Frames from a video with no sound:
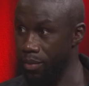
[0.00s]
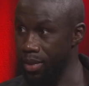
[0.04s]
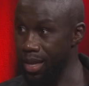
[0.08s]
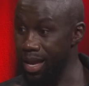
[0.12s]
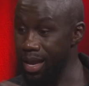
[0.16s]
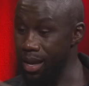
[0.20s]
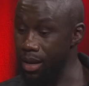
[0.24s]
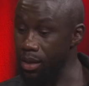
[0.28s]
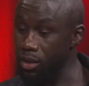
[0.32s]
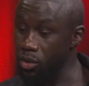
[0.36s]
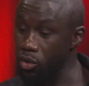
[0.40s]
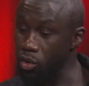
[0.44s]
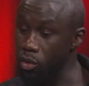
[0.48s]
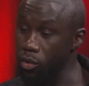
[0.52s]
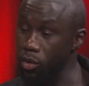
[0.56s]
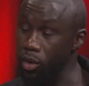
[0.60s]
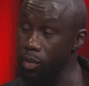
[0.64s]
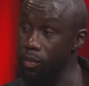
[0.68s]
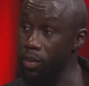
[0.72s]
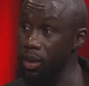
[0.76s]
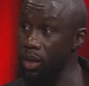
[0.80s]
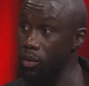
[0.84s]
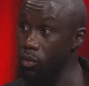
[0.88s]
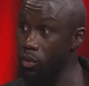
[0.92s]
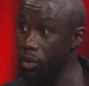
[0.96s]
I ask you to
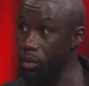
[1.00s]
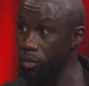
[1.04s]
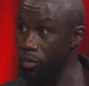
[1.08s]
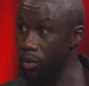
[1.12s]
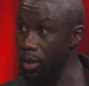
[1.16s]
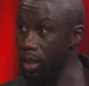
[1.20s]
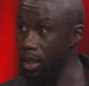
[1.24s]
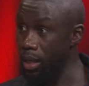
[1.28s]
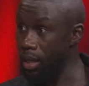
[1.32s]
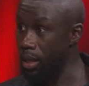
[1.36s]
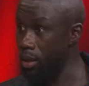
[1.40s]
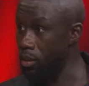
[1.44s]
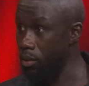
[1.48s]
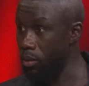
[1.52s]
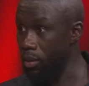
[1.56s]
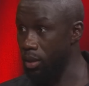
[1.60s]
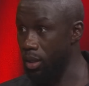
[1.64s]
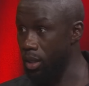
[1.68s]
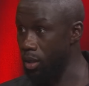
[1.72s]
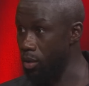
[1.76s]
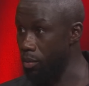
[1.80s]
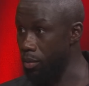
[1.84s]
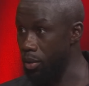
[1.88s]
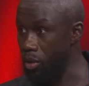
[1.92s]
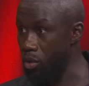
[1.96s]
play one way, I don't
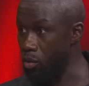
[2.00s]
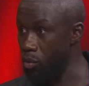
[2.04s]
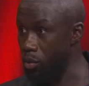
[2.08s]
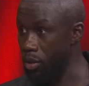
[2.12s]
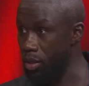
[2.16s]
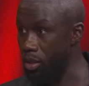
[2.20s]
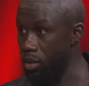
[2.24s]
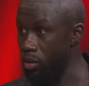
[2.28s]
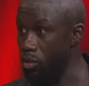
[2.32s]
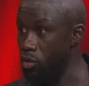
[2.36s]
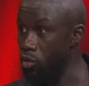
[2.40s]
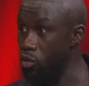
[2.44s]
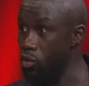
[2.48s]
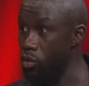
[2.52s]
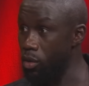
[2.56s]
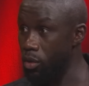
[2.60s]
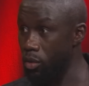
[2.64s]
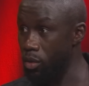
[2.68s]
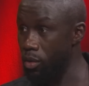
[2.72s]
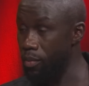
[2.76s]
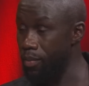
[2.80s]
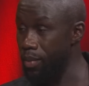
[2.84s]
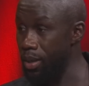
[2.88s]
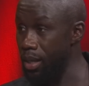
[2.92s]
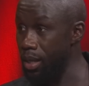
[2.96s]
care about the result. You're
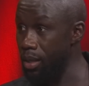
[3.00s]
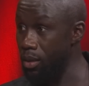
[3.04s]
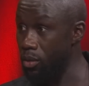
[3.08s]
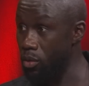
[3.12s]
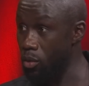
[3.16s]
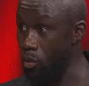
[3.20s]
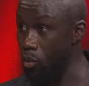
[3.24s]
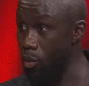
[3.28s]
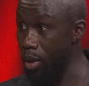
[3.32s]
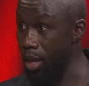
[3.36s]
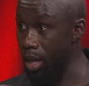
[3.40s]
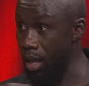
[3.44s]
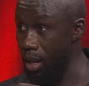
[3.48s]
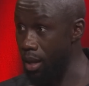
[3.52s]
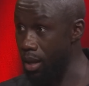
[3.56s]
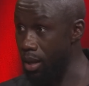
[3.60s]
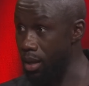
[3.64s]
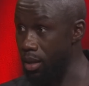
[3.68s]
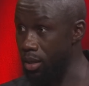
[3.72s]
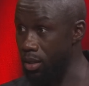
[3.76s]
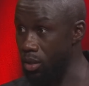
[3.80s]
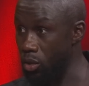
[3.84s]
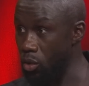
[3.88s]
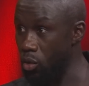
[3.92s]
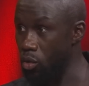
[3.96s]
going to play the way
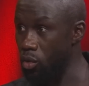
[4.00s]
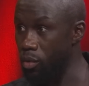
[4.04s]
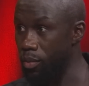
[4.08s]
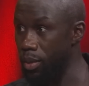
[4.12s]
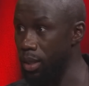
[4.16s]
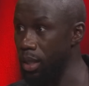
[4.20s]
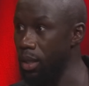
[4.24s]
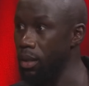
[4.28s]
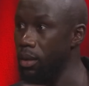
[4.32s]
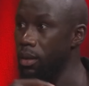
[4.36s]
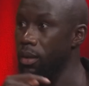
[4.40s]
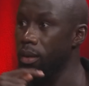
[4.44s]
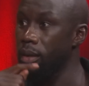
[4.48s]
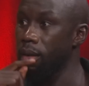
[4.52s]
I ask you to play.